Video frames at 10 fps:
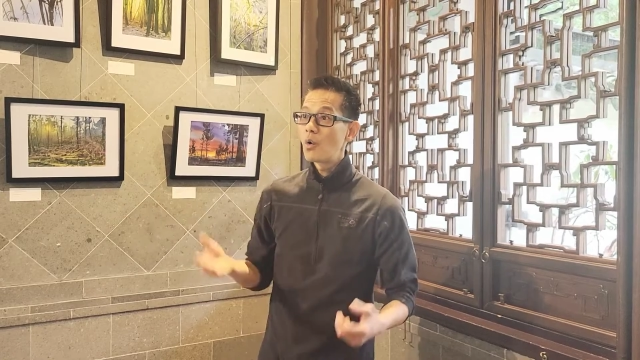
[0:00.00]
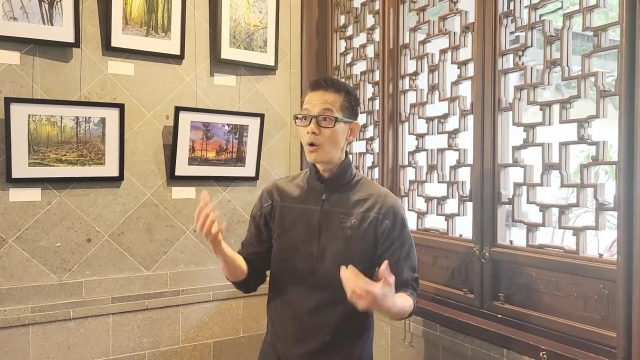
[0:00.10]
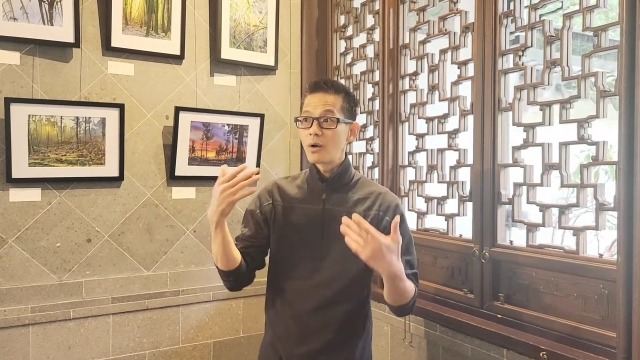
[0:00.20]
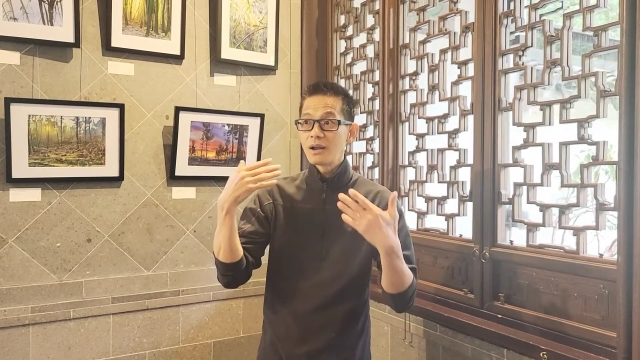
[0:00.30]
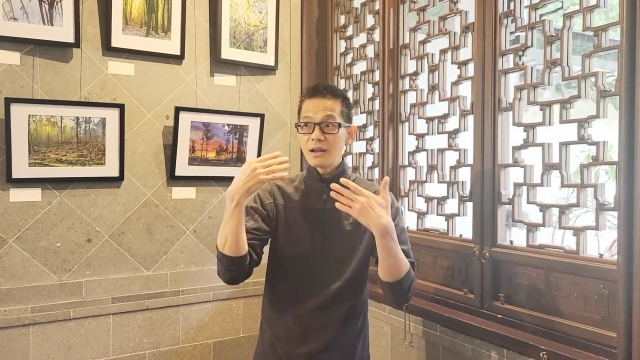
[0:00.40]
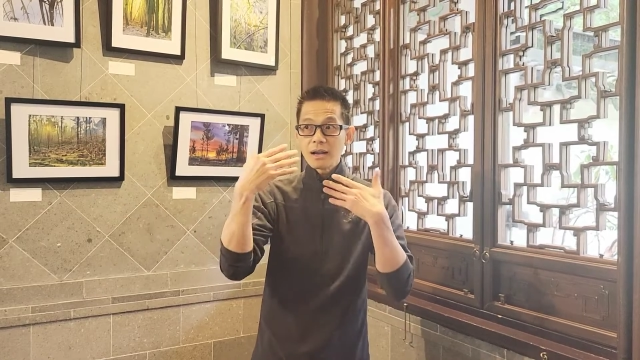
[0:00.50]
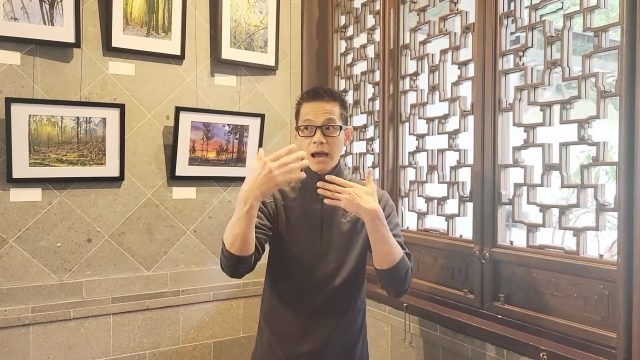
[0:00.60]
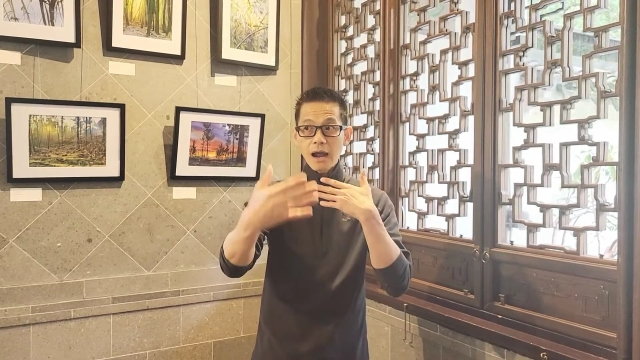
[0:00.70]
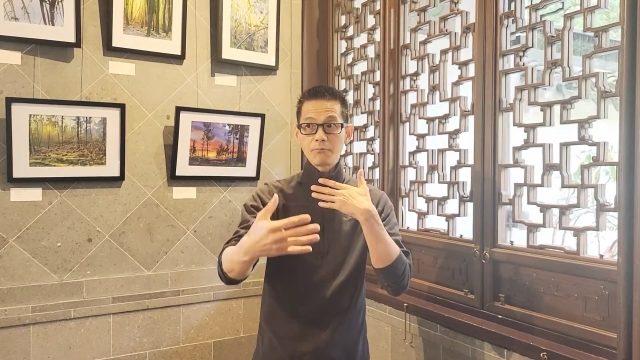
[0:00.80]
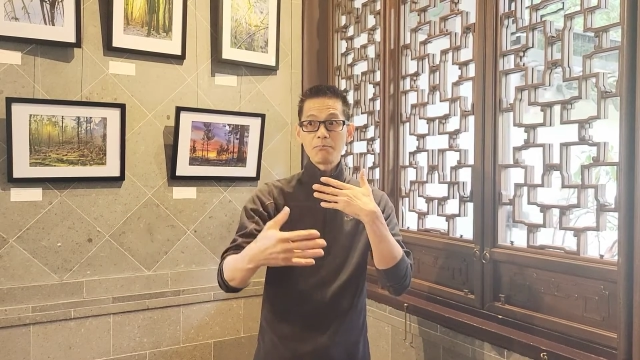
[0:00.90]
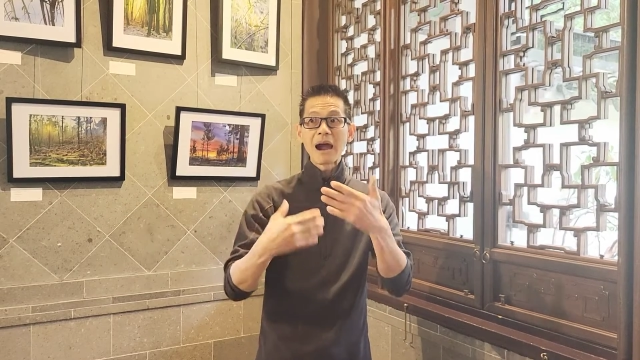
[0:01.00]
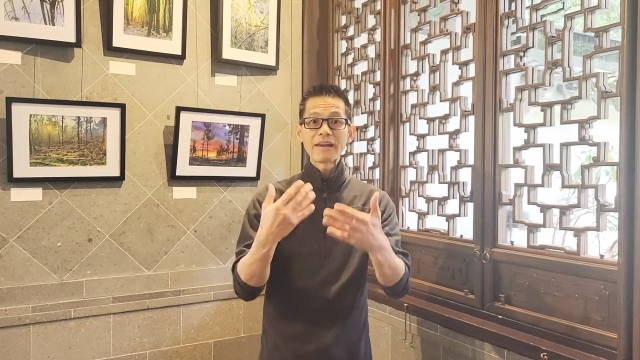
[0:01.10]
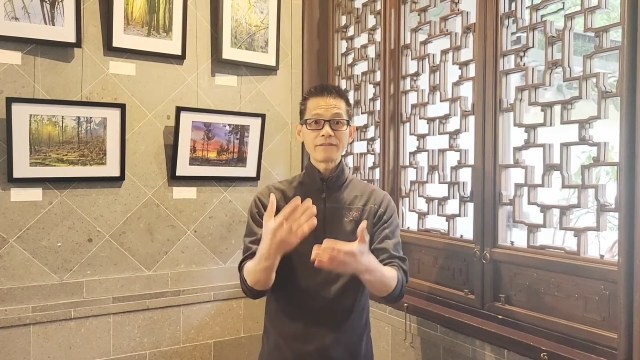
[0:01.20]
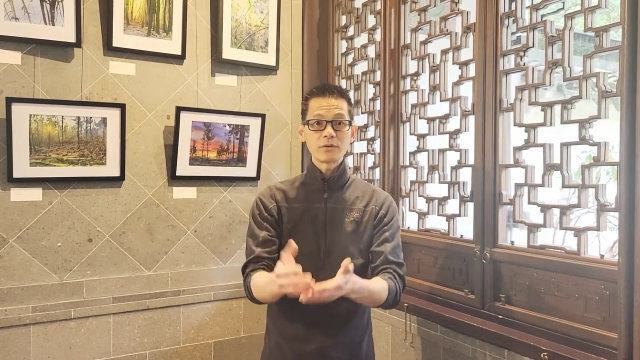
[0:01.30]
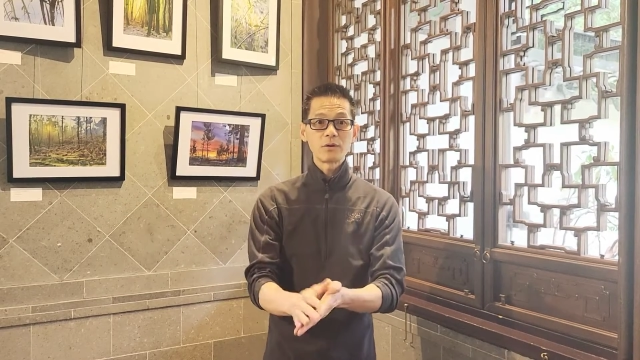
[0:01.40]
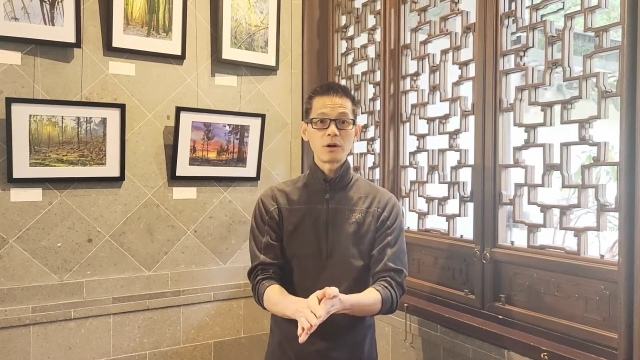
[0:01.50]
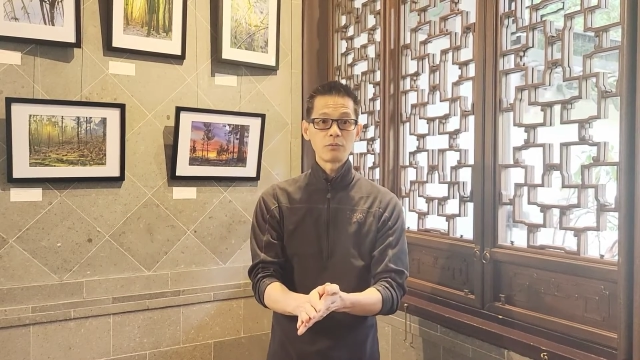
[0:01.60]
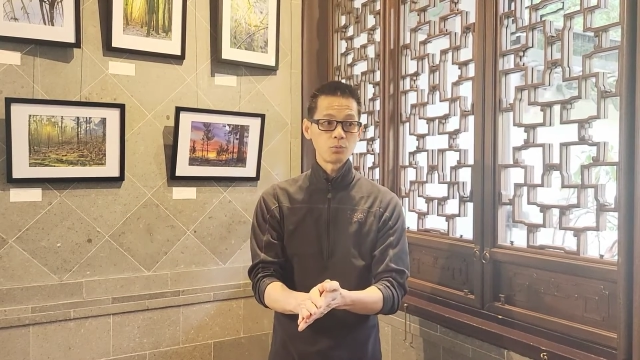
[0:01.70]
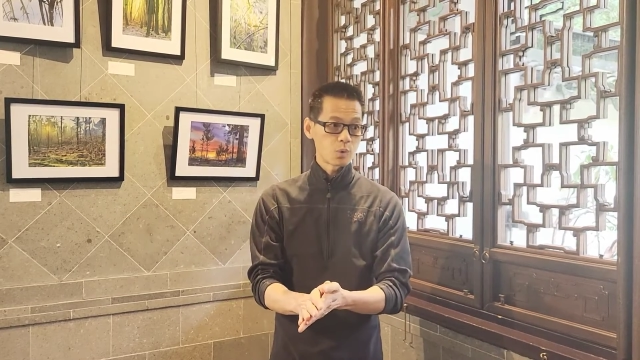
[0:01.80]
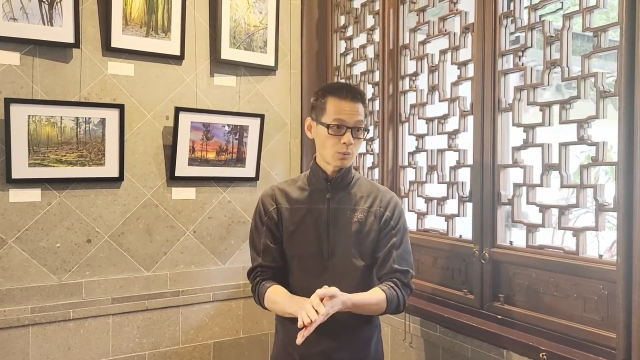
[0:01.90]
or not mindful
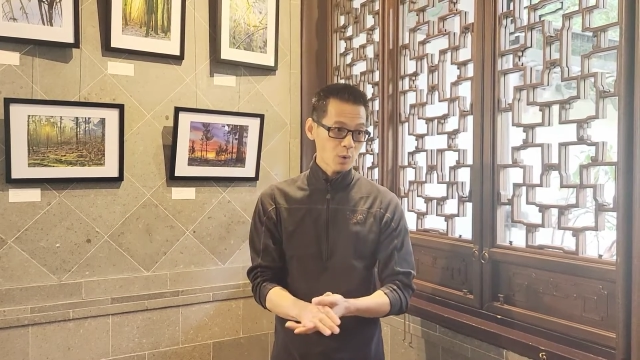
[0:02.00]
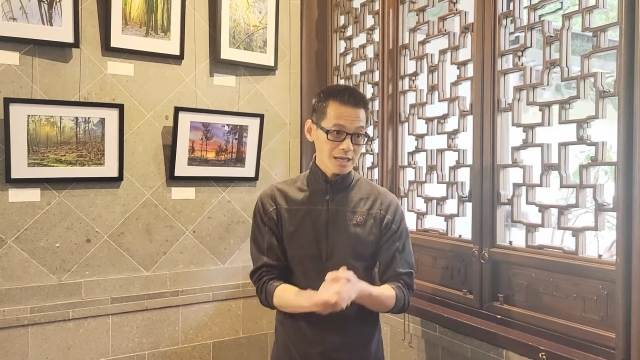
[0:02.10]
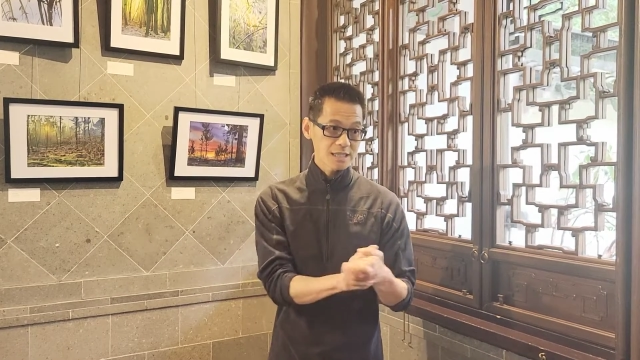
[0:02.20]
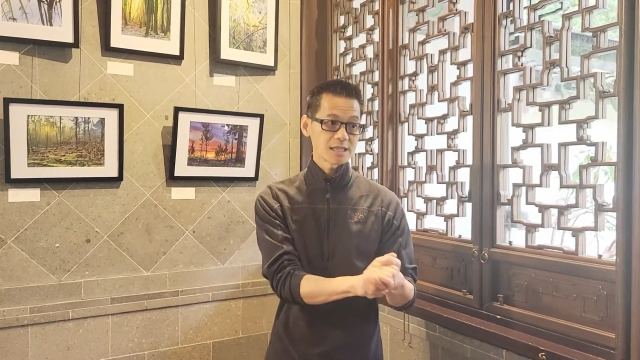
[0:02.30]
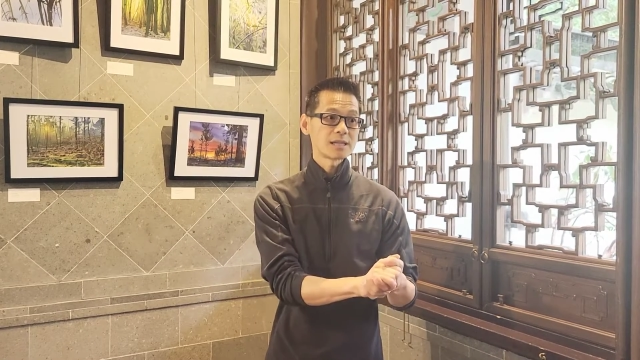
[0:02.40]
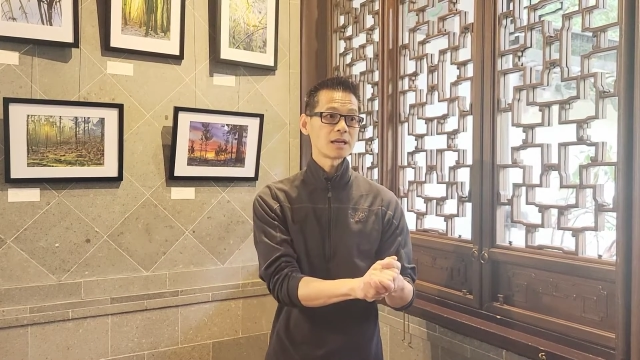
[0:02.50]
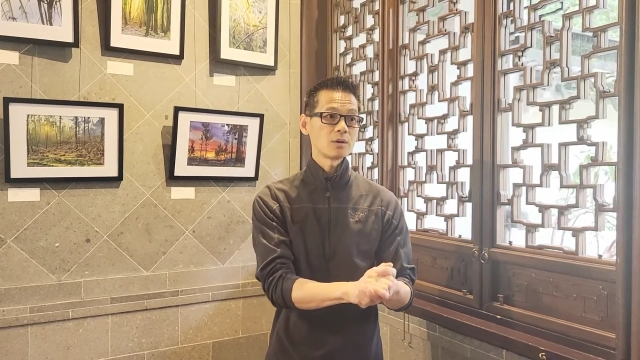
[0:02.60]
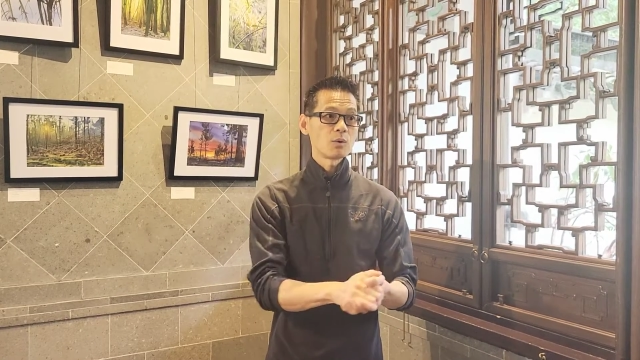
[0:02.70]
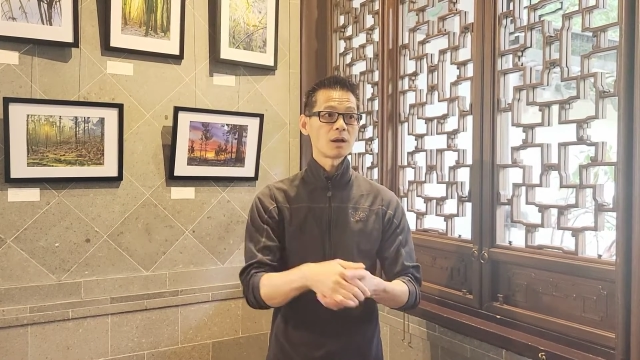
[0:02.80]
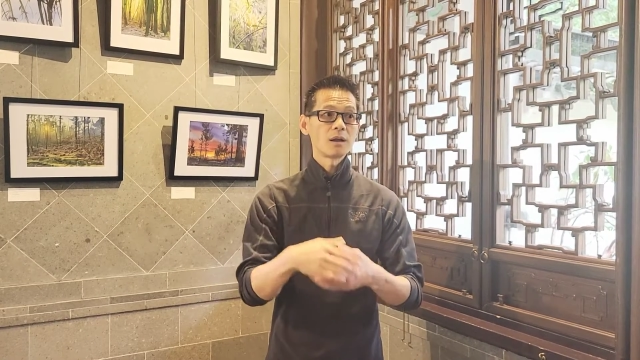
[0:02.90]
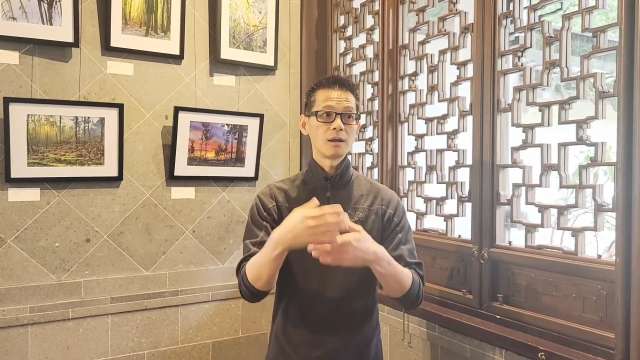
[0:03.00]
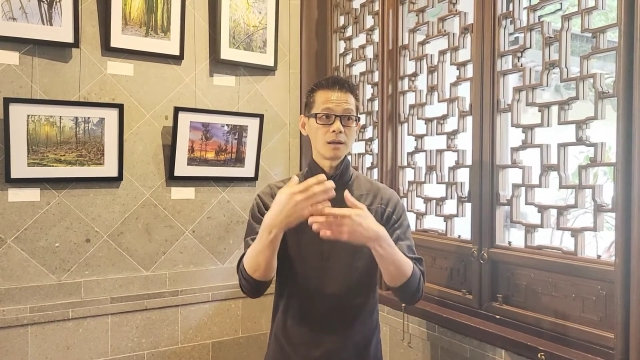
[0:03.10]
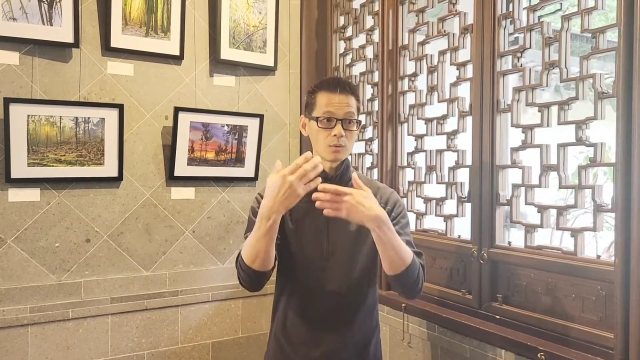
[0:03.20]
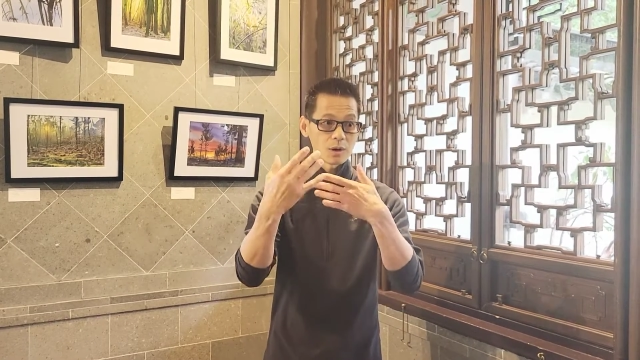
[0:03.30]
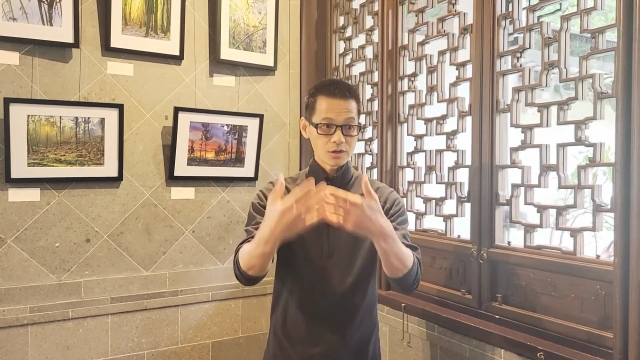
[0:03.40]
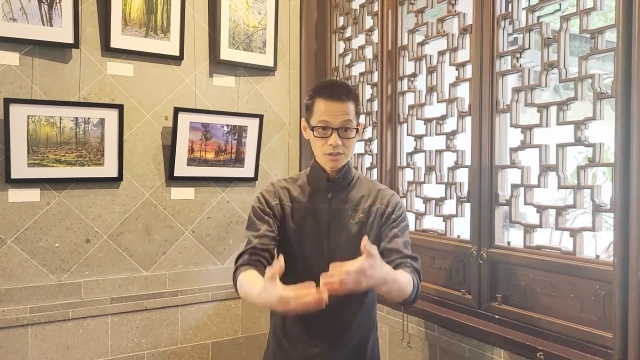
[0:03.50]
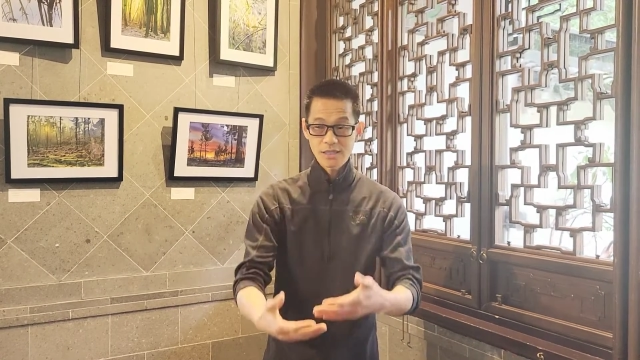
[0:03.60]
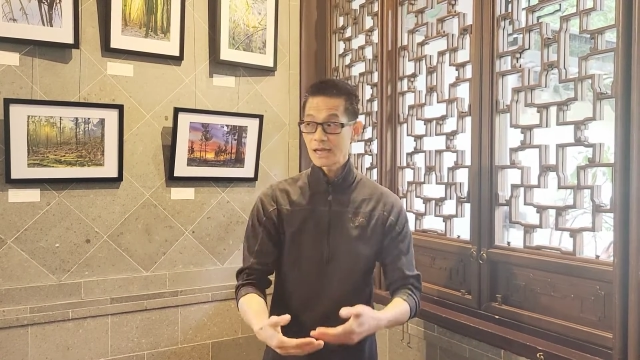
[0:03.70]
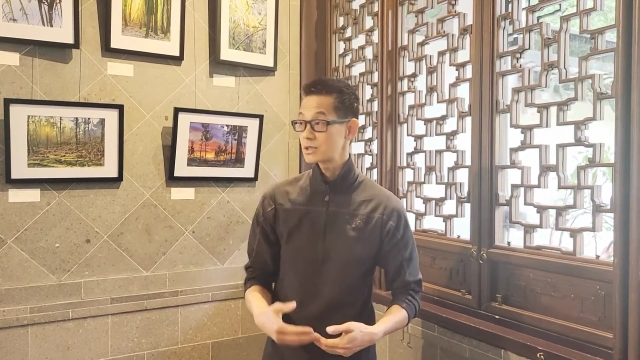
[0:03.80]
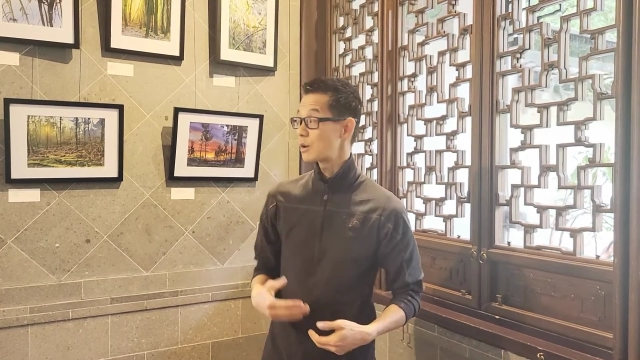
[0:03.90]
of what is it that you want to say.